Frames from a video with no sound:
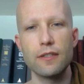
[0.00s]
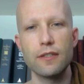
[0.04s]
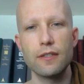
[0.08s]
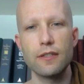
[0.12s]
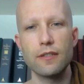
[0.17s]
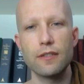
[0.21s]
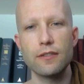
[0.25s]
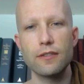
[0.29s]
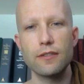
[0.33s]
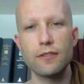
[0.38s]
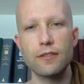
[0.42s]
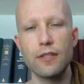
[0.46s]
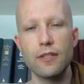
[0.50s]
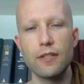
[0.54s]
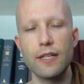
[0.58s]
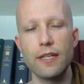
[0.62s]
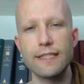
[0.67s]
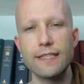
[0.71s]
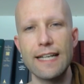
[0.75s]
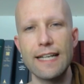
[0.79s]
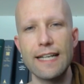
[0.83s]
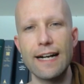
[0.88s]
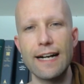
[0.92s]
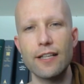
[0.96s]
It's not
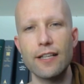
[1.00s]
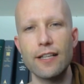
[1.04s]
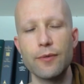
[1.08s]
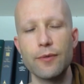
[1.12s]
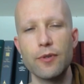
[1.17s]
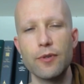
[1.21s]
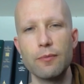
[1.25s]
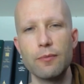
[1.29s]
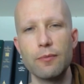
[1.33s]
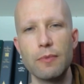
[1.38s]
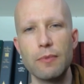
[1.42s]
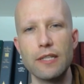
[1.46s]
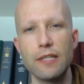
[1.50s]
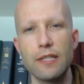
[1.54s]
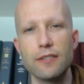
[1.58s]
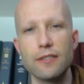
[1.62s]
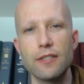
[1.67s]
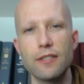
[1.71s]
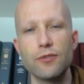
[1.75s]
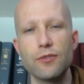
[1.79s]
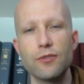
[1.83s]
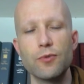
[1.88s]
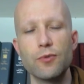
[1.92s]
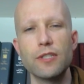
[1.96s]
exactly what it means. This
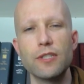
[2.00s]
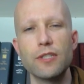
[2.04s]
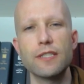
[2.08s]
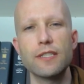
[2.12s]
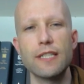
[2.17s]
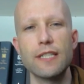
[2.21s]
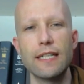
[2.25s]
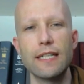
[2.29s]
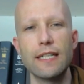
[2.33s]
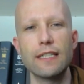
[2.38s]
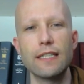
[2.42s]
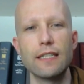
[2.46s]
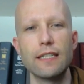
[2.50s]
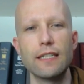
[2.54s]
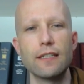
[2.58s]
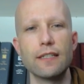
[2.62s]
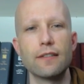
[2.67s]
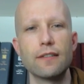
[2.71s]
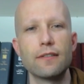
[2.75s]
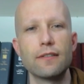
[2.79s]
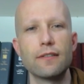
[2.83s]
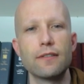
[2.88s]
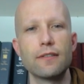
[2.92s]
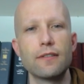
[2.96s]
word sati.
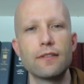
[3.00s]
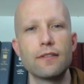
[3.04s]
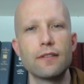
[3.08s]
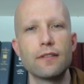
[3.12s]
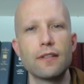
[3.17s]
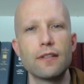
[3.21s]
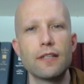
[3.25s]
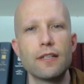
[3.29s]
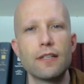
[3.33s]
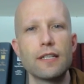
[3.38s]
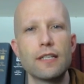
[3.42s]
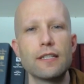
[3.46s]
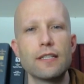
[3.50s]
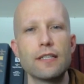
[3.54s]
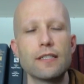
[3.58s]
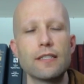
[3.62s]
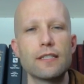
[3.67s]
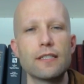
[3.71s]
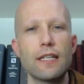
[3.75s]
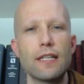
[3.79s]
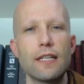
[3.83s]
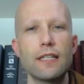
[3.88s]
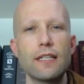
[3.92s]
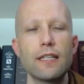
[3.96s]

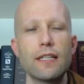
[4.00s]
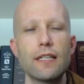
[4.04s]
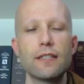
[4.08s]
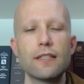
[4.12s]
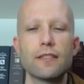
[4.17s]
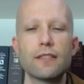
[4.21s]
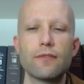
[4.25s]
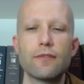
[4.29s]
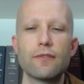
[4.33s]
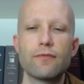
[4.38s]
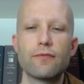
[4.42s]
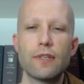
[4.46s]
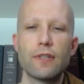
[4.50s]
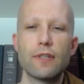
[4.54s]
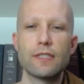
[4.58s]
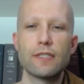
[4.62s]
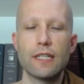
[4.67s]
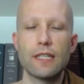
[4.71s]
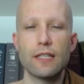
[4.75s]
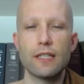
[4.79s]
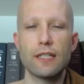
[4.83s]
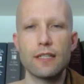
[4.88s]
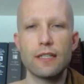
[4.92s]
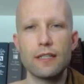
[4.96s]
Sati is a
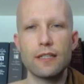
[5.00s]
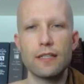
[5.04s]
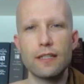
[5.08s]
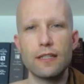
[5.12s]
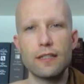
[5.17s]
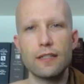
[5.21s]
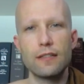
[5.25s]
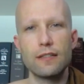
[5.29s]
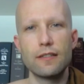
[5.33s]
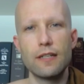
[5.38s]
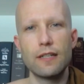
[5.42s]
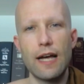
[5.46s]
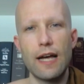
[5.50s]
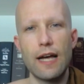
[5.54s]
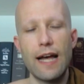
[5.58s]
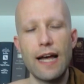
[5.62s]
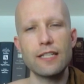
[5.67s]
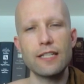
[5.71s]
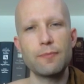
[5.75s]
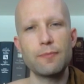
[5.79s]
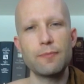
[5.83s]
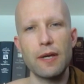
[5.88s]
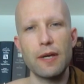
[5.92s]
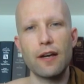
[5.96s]

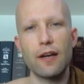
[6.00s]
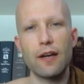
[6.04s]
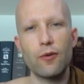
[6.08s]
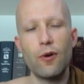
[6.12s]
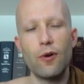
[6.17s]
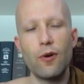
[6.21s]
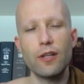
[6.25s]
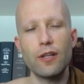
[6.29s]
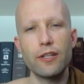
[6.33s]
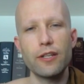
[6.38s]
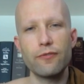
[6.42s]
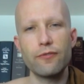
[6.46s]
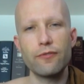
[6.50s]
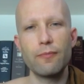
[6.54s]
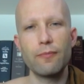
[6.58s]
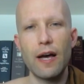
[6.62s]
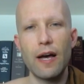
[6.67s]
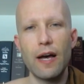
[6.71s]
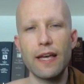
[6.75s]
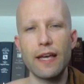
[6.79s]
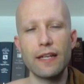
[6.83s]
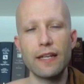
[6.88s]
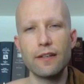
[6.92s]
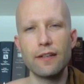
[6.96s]
quality of
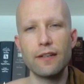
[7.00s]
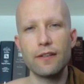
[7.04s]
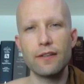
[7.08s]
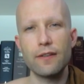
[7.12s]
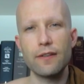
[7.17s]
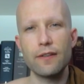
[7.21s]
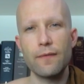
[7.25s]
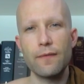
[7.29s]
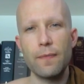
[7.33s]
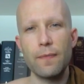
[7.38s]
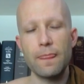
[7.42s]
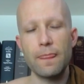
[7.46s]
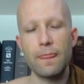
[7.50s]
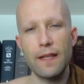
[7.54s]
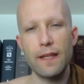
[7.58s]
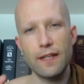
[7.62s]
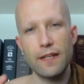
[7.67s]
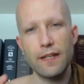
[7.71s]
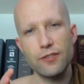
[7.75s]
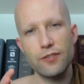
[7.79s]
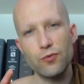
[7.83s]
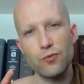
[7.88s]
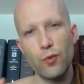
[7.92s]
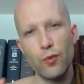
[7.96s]
mind that
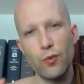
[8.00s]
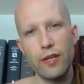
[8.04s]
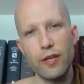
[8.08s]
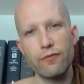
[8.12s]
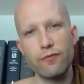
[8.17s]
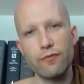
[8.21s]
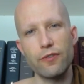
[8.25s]
doesn't waver.